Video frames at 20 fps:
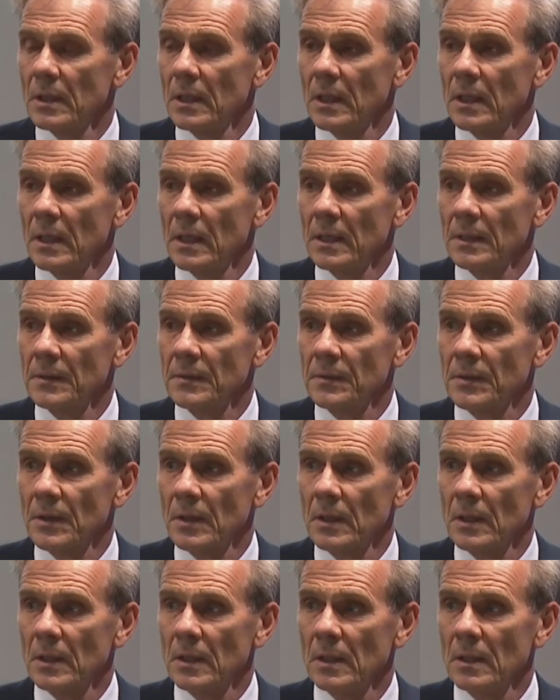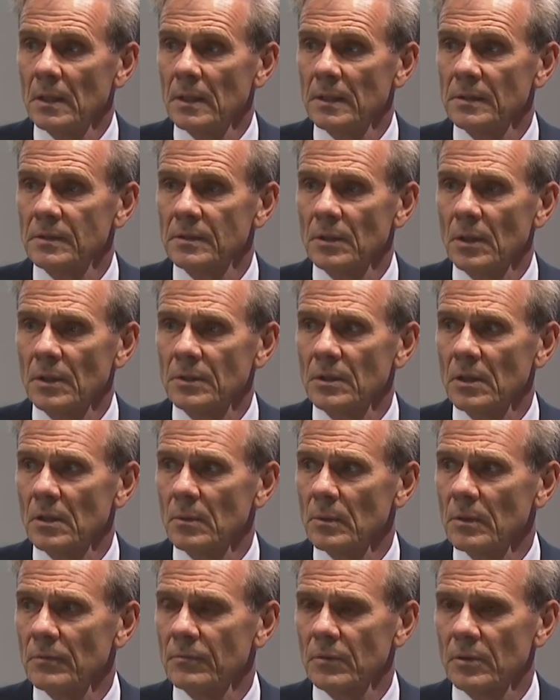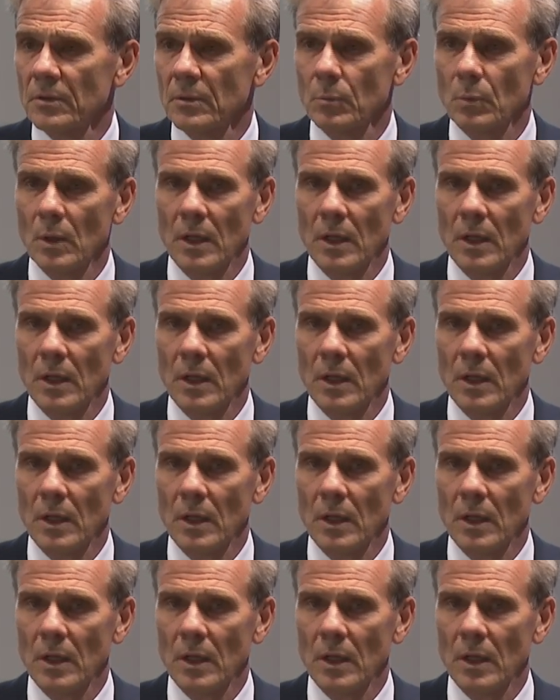and it's not only for the